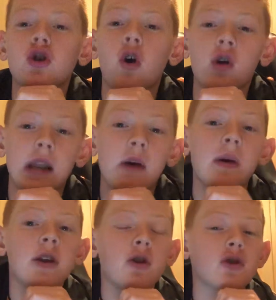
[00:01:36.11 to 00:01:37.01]
Coyle
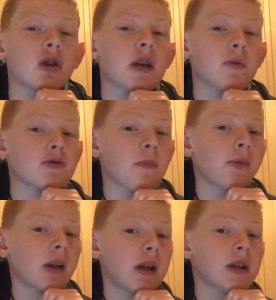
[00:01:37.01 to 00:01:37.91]
out injured. He was
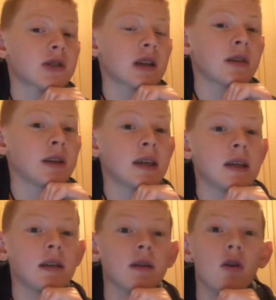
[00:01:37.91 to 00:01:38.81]
replaced in
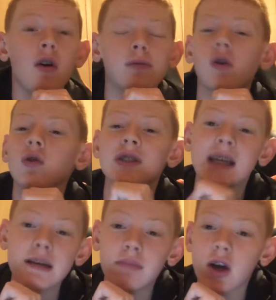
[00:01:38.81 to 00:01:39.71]
the overall
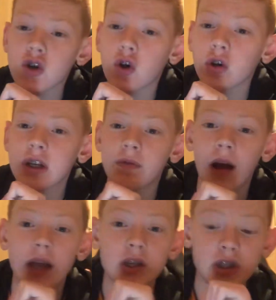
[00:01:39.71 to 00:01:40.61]
team by Jordy
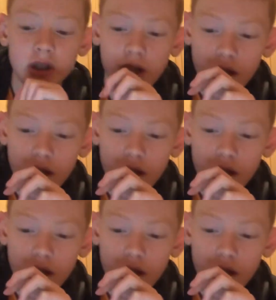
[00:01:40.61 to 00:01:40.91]
Device.